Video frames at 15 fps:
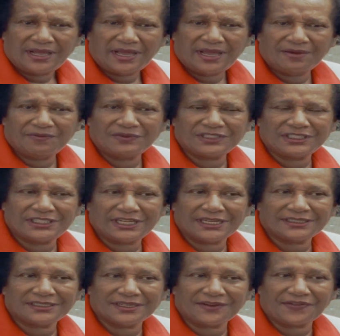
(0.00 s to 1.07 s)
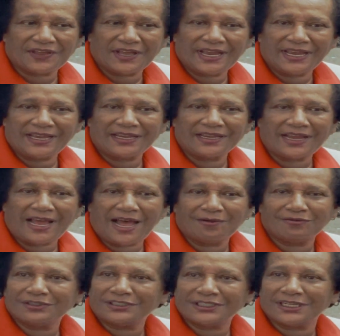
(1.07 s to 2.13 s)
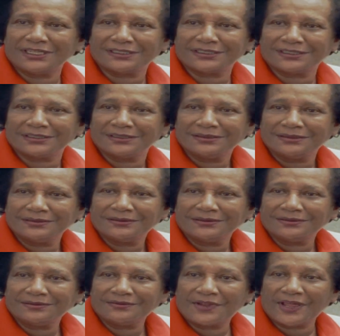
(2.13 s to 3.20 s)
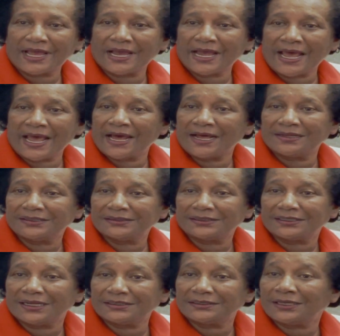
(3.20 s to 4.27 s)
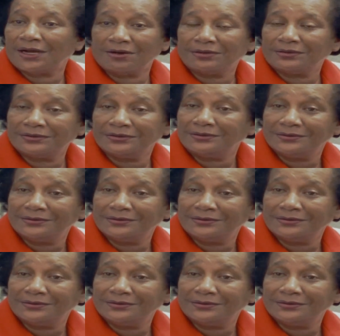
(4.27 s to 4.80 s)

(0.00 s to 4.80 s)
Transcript: it was just a thing. I was just their Alice, that's all.